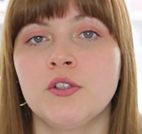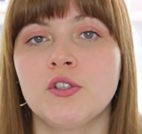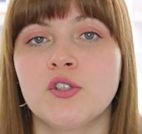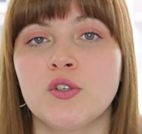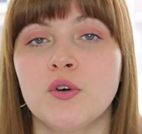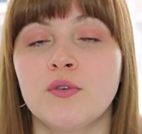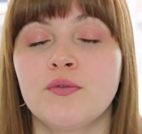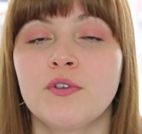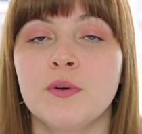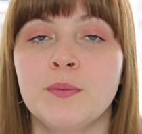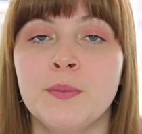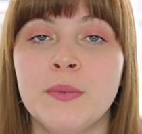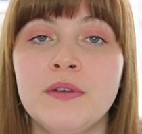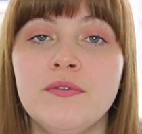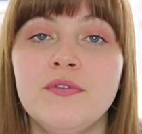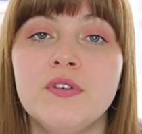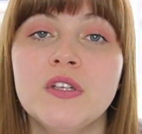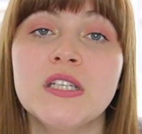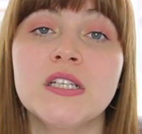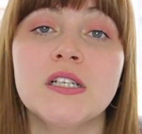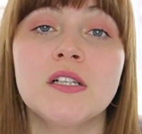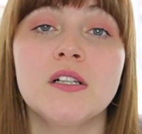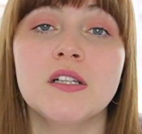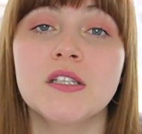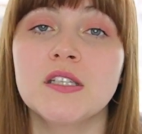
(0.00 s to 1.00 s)
So for me,
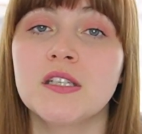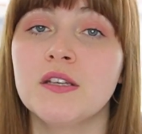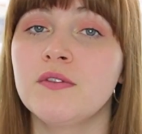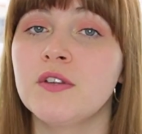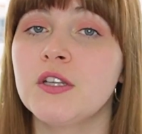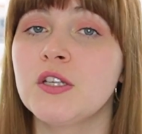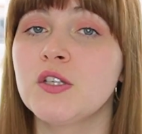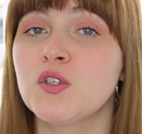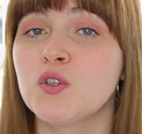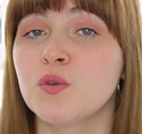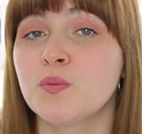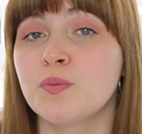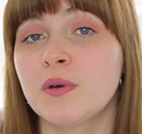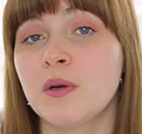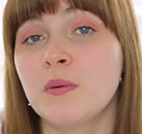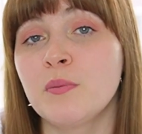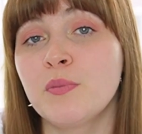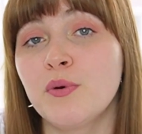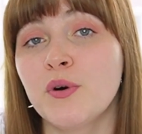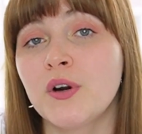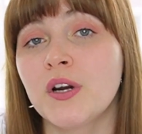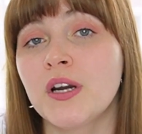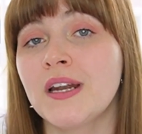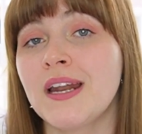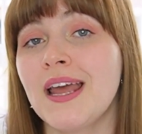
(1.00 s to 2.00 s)
physical activity is super
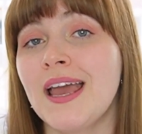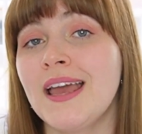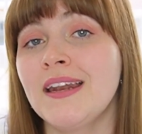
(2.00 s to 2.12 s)
important.